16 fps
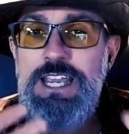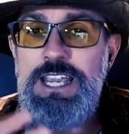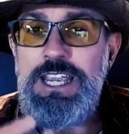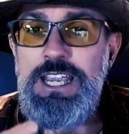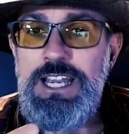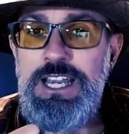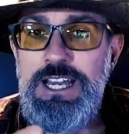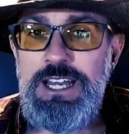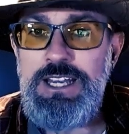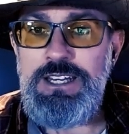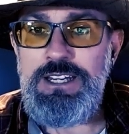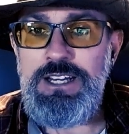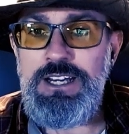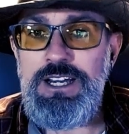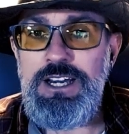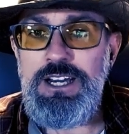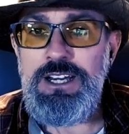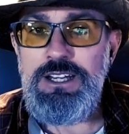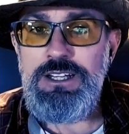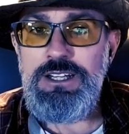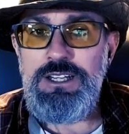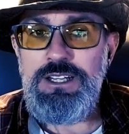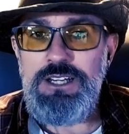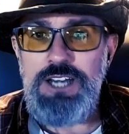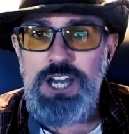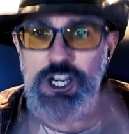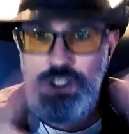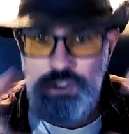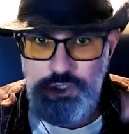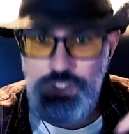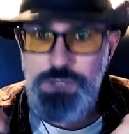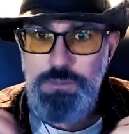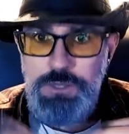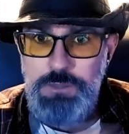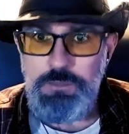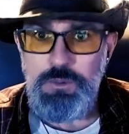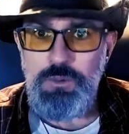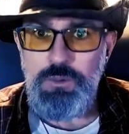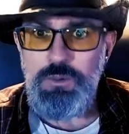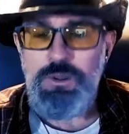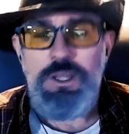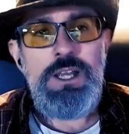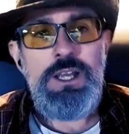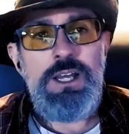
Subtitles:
and a good people,